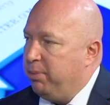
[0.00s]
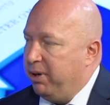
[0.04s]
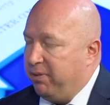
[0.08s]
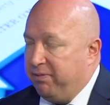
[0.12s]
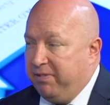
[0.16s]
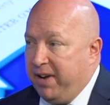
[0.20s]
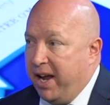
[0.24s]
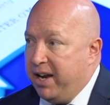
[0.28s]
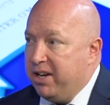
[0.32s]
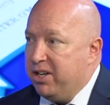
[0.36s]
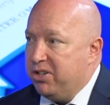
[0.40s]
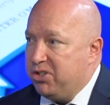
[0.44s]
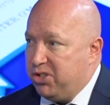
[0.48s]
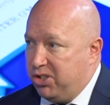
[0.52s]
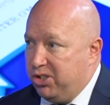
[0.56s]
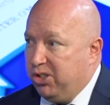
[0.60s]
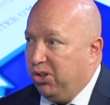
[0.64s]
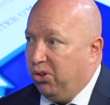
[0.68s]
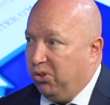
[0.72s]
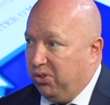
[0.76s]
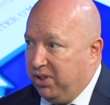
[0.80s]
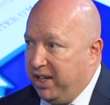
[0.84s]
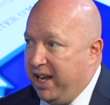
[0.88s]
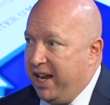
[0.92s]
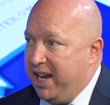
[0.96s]
But vendors
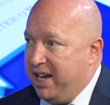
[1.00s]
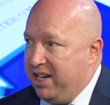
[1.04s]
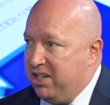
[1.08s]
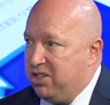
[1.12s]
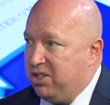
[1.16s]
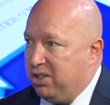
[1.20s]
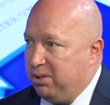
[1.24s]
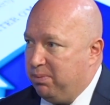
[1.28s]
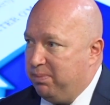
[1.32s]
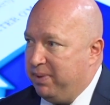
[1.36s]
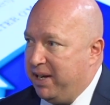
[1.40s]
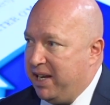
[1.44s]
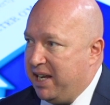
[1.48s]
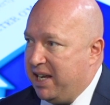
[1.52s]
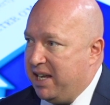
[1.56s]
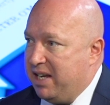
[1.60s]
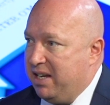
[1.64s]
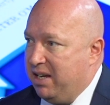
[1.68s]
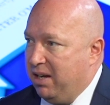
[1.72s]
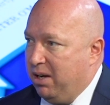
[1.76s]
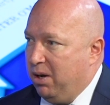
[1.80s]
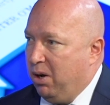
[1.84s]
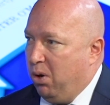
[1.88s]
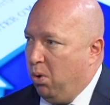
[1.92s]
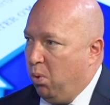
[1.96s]
still need to be
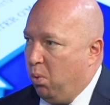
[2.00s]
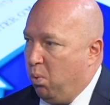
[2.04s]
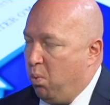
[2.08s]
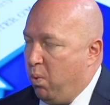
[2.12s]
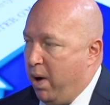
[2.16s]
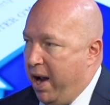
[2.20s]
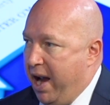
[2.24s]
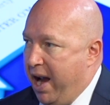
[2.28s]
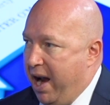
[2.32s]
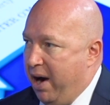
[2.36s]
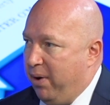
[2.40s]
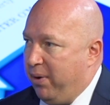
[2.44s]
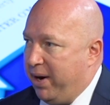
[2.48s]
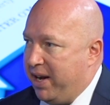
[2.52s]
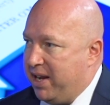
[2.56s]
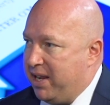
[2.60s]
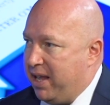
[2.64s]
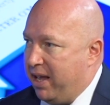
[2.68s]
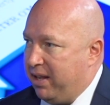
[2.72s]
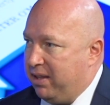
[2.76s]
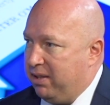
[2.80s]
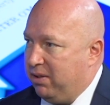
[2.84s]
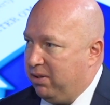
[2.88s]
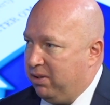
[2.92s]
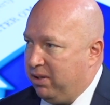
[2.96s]
wary
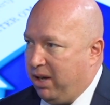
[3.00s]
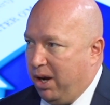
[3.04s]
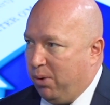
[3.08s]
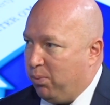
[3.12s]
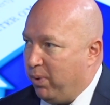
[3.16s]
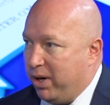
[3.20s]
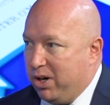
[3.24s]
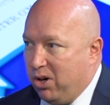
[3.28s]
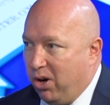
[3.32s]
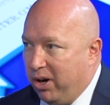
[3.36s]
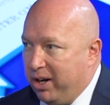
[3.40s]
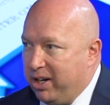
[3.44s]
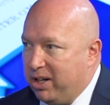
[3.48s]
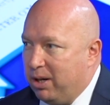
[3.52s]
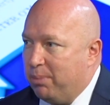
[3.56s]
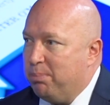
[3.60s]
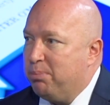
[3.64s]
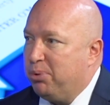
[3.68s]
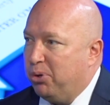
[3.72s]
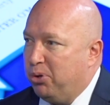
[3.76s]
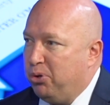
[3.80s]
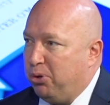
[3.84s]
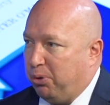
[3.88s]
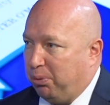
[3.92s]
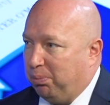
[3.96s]
that we're not in a
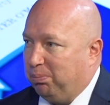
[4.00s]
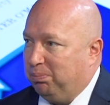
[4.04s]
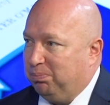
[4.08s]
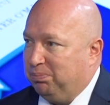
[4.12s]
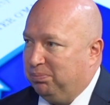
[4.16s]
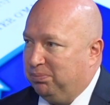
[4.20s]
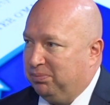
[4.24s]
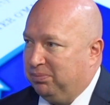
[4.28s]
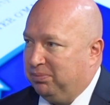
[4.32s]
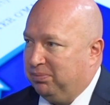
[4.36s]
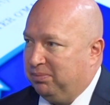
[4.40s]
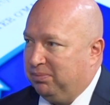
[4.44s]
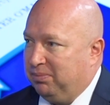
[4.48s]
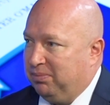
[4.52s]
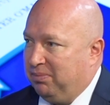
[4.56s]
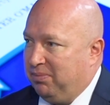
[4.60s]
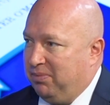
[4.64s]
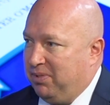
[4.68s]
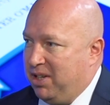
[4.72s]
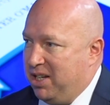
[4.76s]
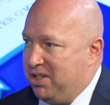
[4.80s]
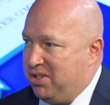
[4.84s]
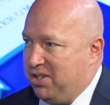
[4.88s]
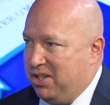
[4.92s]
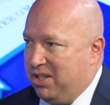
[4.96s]
boom.
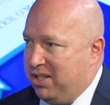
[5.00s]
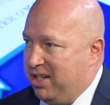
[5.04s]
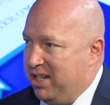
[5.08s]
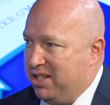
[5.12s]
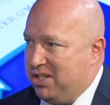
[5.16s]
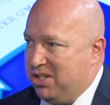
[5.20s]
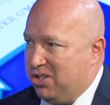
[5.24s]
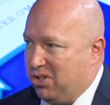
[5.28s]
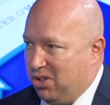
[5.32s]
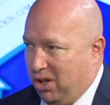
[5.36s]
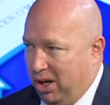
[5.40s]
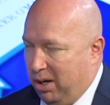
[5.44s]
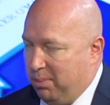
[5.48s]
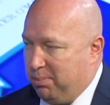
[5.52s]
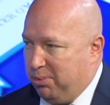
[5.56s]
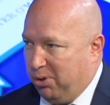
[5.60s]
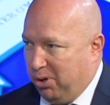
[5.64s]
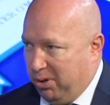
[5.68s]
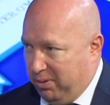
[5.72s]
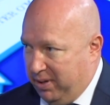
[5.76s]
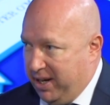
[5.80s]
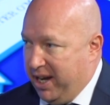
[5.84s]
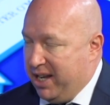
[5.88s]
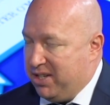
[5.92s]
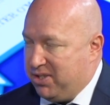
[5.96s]
This is not a
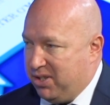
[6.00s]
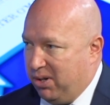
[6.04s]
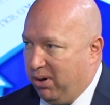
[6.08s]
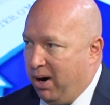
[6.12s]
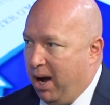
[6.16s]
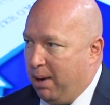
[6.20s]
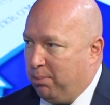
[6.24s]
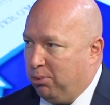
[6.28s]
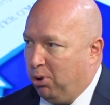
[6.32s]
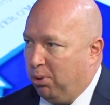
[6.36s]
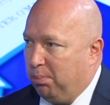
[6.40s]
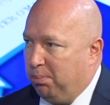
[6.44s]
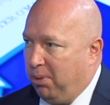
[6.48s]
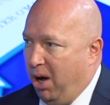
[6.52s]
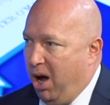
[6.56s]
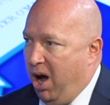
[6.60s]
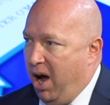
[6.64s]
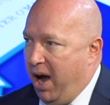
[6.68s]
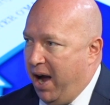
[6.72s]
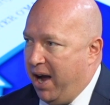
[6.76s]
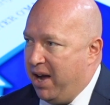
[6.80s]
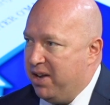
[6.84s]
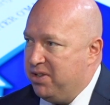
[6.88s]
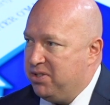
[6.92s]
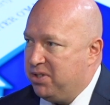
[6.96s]
boom. Yes, there are more
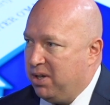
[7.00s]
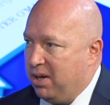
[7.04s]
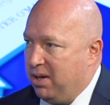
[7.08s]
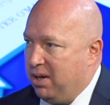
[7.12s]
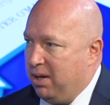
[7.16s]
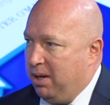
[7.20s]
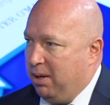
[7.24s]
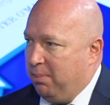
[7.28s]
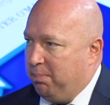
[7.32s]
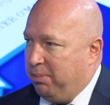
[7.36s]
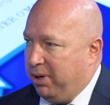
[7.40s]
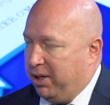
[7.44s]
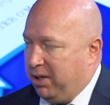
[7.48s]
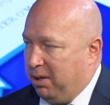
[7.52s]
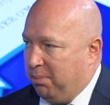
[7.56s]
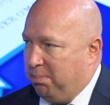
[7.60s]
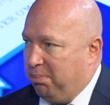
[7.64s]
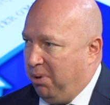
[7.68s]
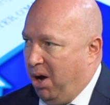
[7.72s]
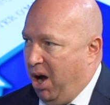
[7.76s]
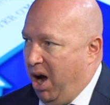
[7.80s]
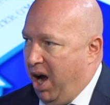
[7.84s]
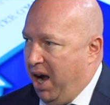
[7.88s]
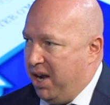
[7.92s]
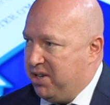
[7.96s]
buyers, but the
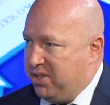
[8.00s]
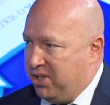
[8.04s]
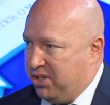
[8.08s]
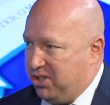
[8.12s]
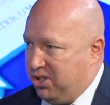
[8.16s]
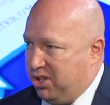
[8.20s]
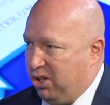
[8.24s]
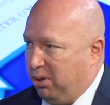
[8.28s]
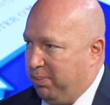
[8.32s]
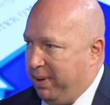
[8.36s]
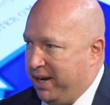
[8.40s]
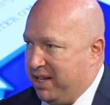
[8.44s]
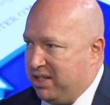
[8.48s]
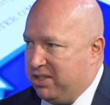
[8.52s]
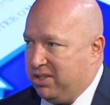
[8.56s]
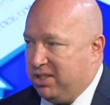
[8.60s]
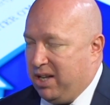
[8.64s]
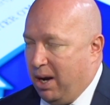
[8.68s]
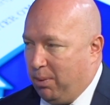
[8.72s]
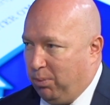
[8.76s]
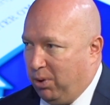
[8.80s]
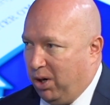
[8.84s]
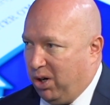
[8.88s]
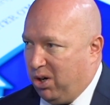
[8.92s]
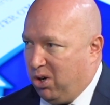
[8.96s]
buyers are still being
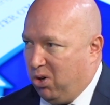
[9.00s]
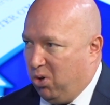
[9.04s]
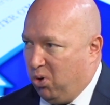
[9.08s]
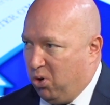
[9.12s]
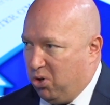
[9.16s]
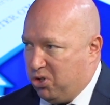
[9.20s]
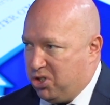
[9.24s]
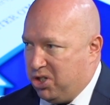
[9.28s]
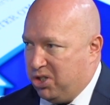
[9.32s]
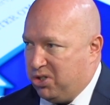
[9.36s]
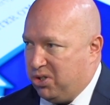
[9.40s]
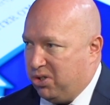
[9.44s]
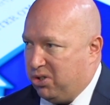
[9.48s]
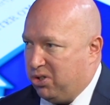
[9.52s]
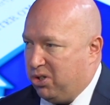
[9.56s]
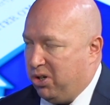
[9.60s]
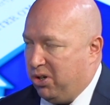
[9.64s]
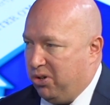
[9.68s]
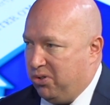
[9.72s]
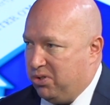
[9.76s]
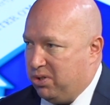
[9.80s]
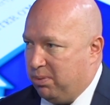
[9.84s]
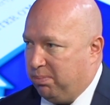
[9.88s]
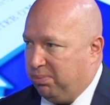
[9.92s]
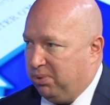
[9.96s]
somewhat cautious in
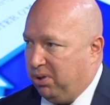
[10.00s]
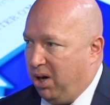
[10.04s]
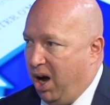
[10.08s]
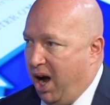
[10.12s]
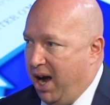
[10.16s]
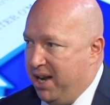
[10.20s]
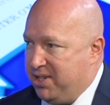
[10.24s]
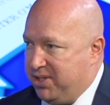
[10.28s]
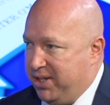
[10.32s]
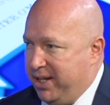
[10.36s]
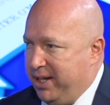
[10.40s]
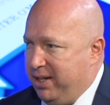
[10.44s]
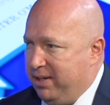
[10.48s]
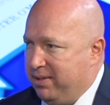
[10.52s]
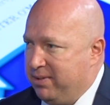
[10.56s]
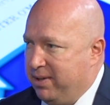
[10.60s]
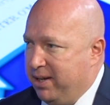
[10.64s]
terms of pricing.